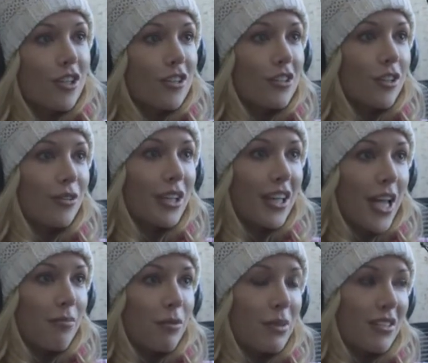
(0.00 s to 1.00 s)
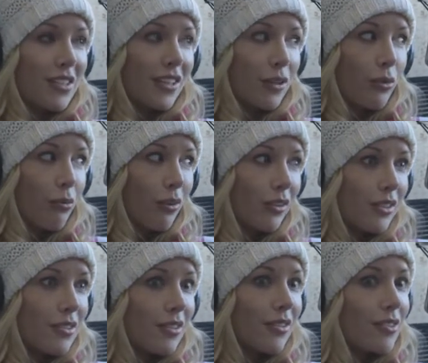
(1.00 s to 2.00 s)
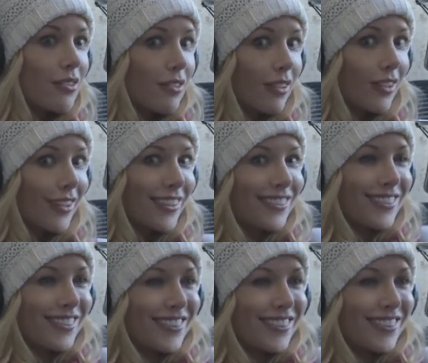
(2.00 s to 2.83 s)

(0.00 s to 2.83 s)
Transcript: And so he came to me, he's like, can we release this scene?